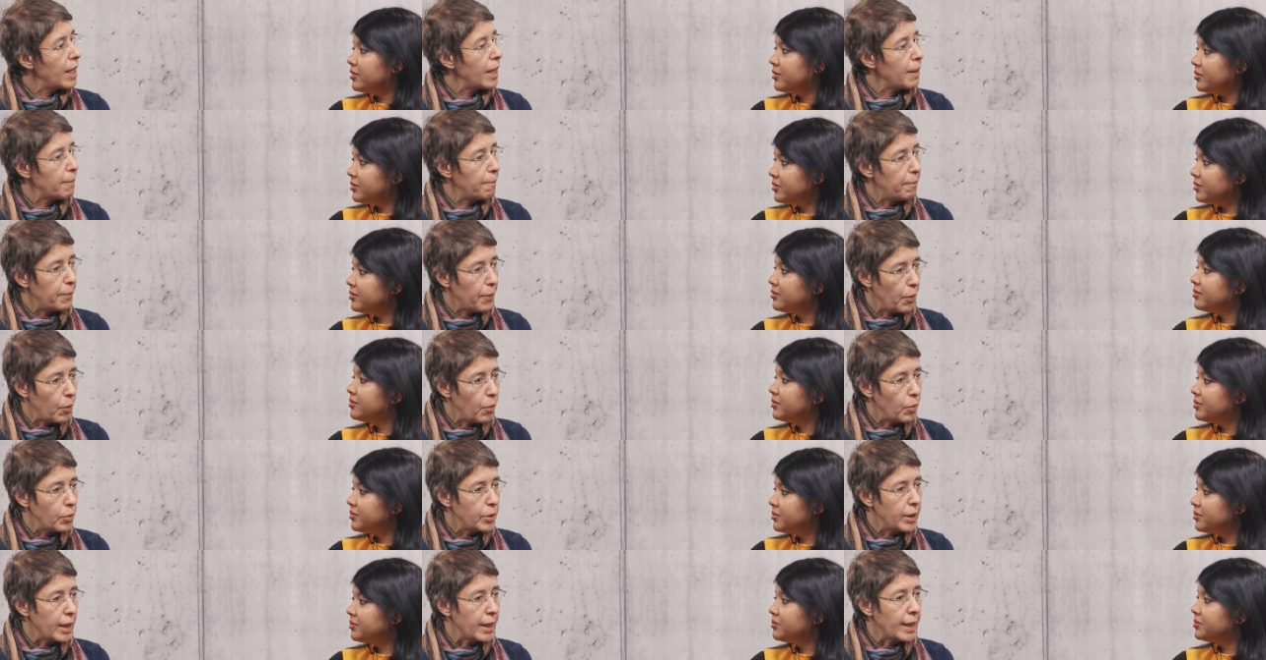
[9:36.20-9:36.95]
Speaker 1: okay. are
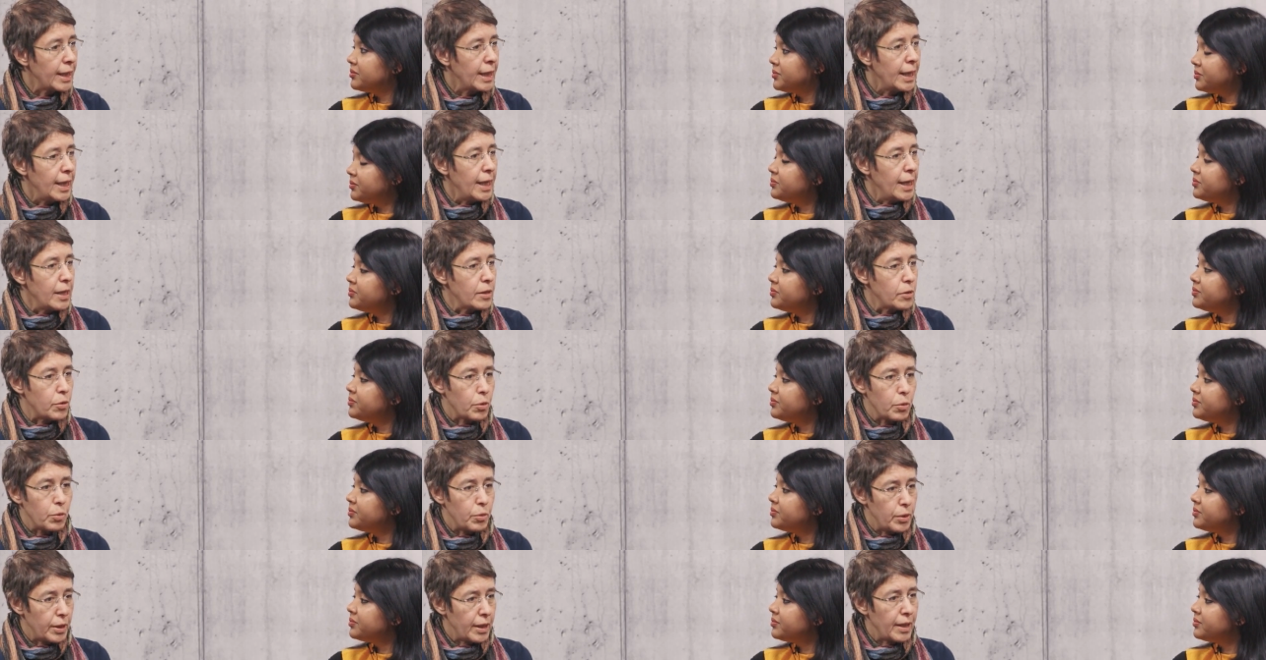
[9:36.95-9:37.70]
broader.
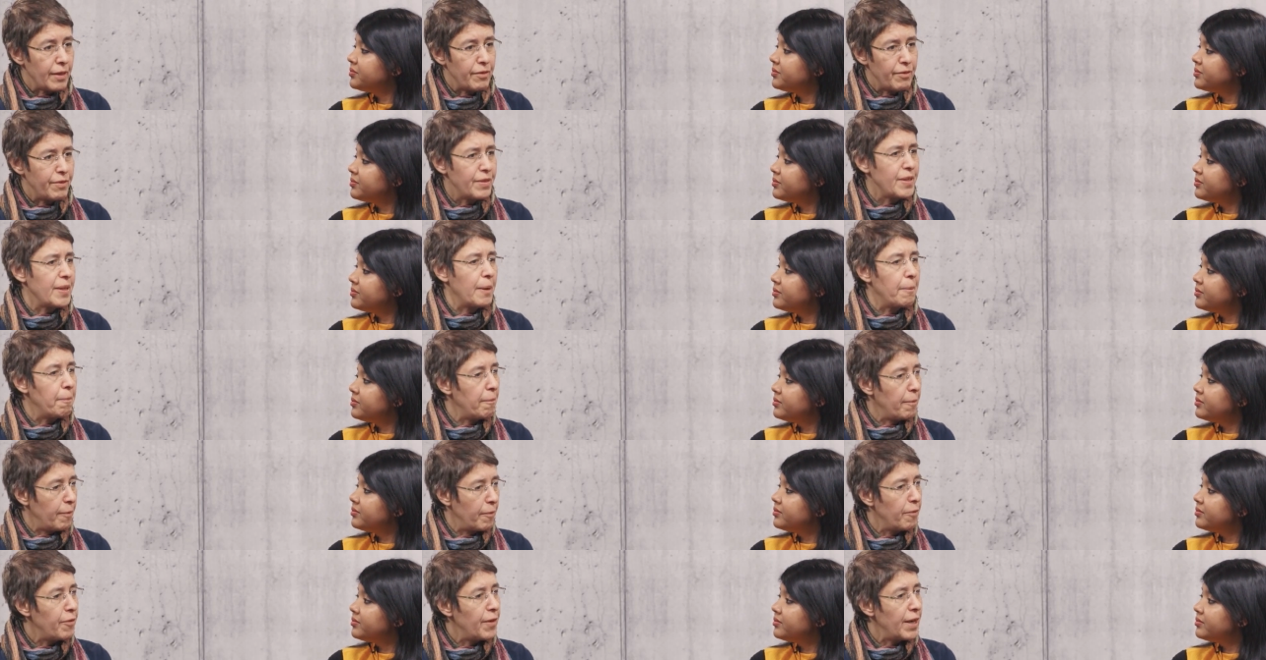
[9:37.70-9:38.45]
Mm-hmm. So we have
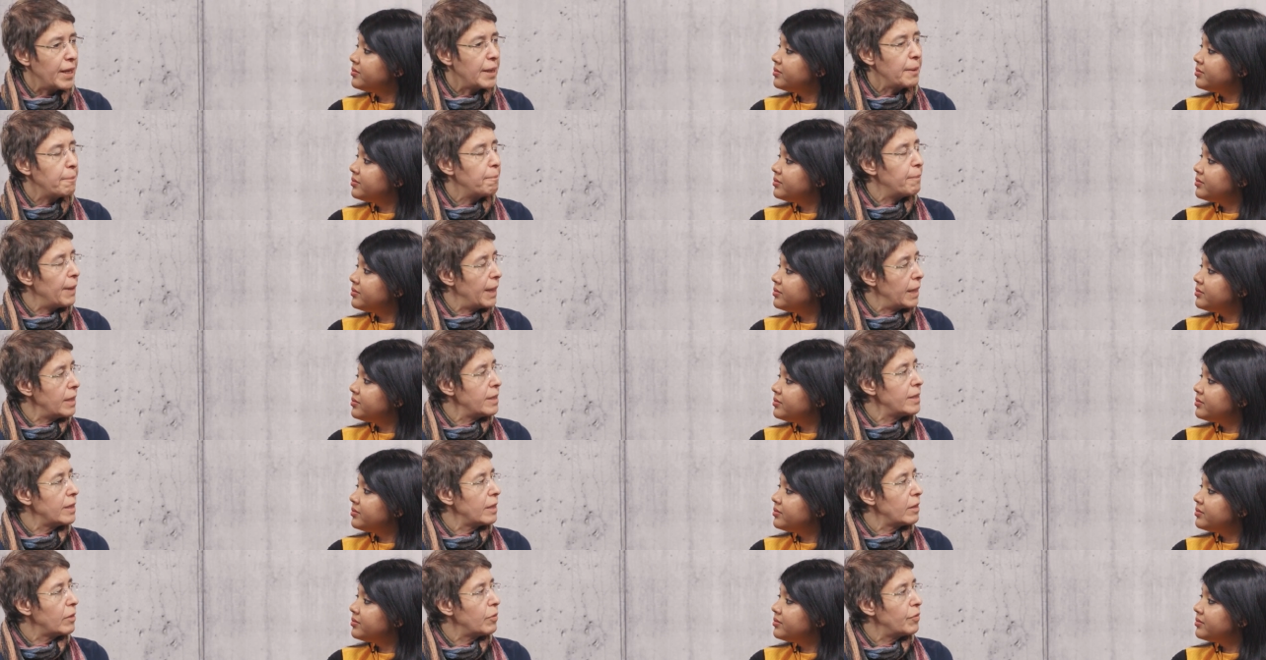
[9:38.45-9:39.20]
some very
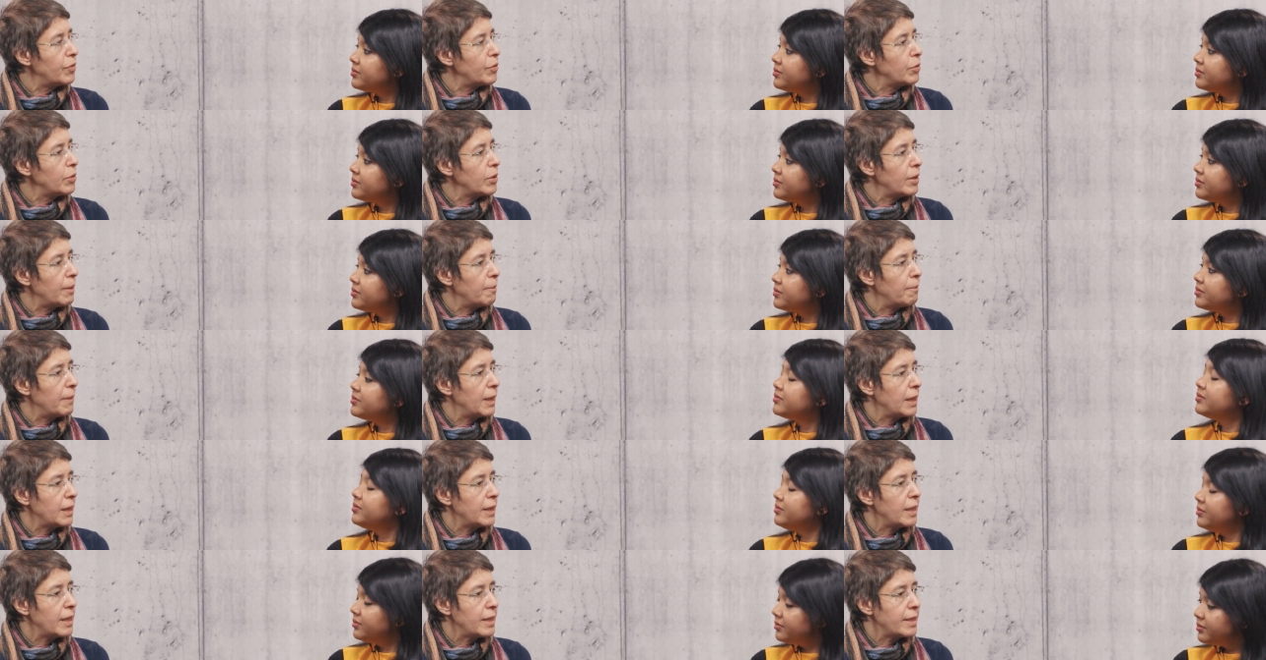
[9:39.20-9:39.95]
basic
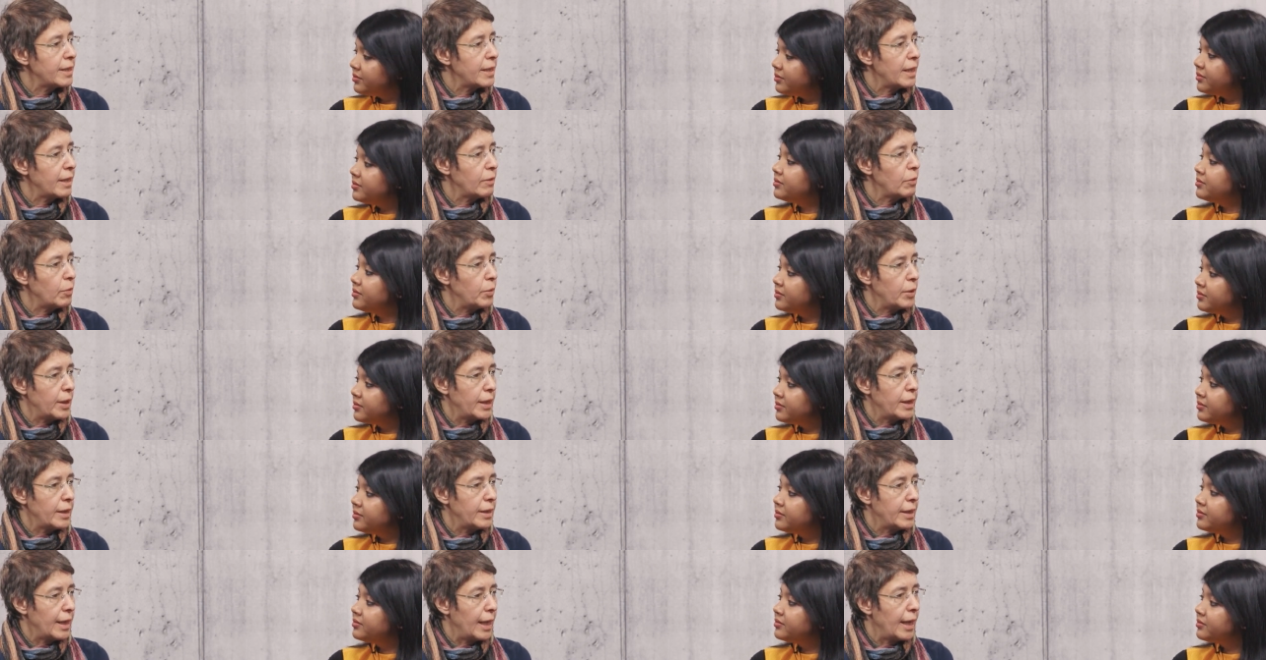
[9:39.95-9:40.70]
fundamentals mm-hmm. that
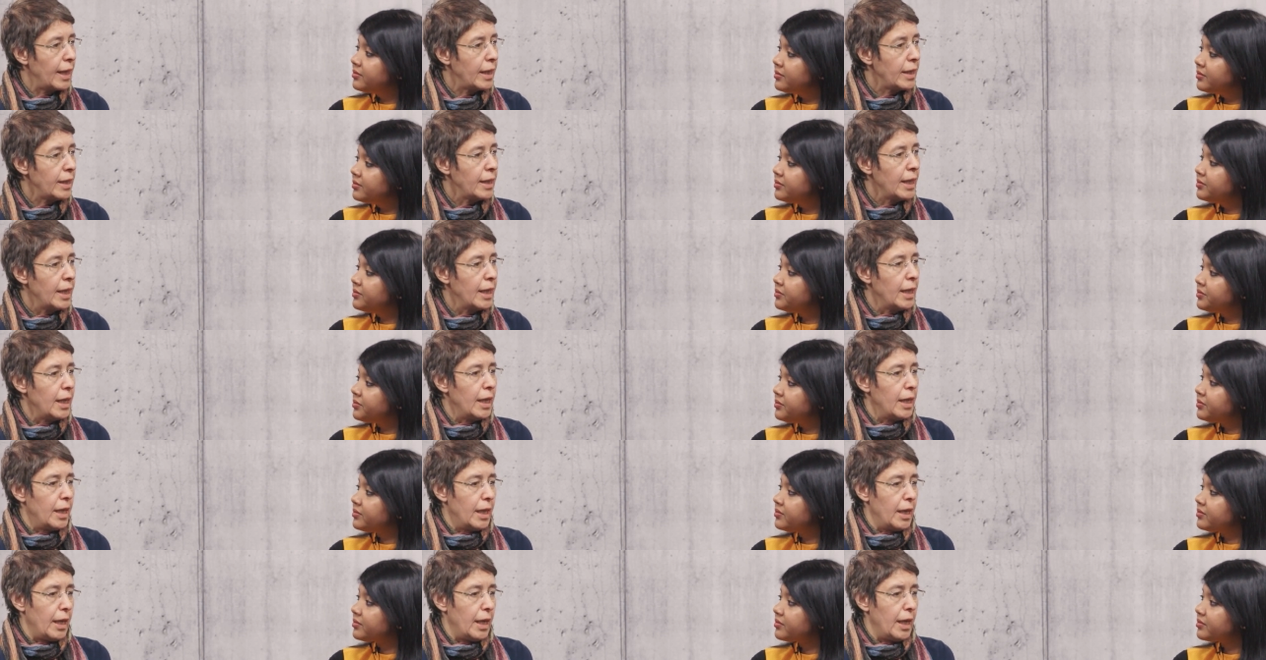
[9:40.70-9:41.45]
we retain.
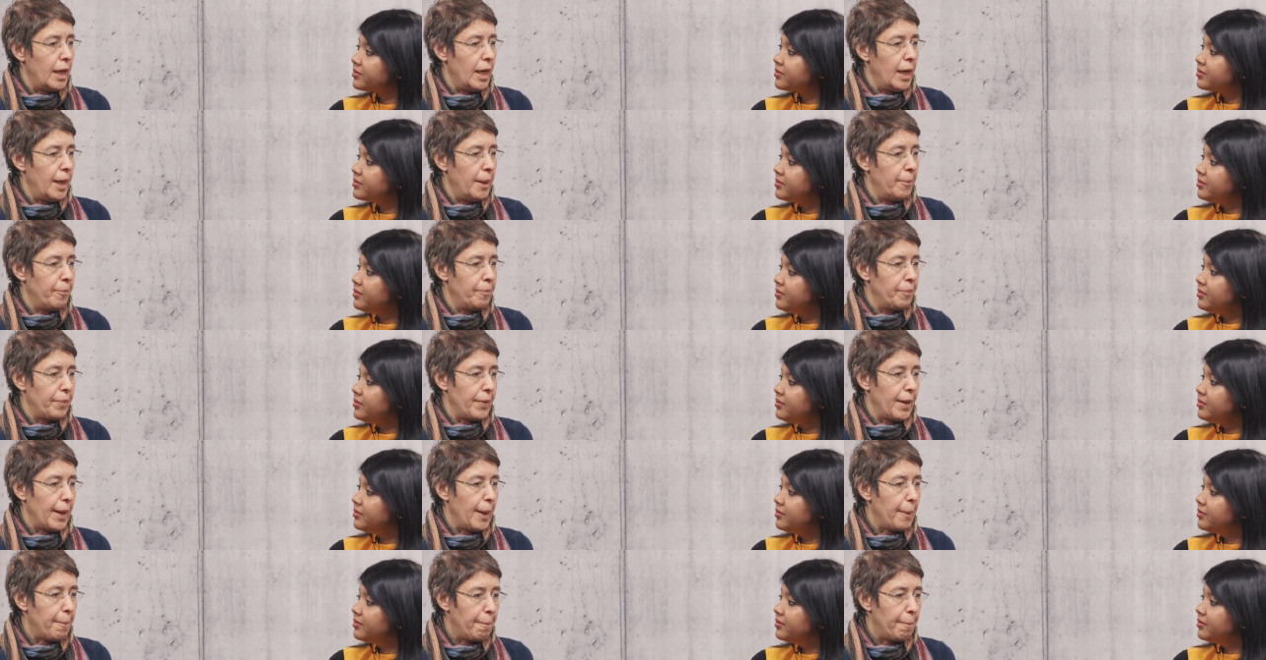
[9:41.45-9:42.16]
Um,